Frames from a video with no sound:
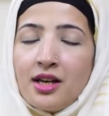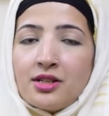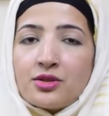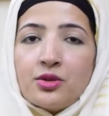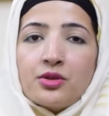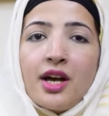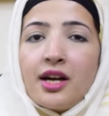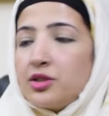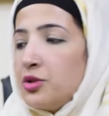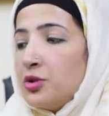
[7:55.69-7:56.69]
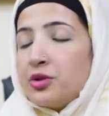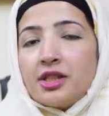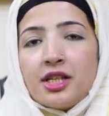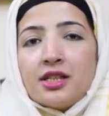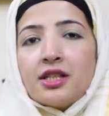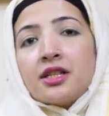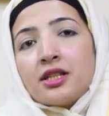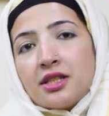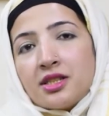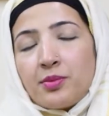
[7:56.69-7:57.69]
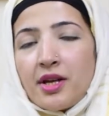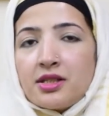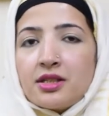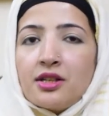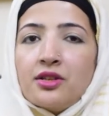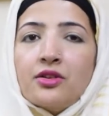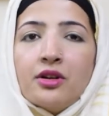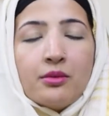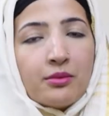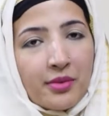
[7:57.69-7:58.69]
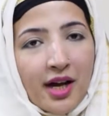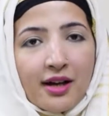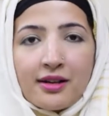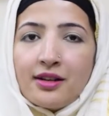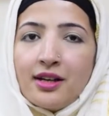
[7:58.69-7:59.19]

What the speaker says: so that you don't need another space in your bag.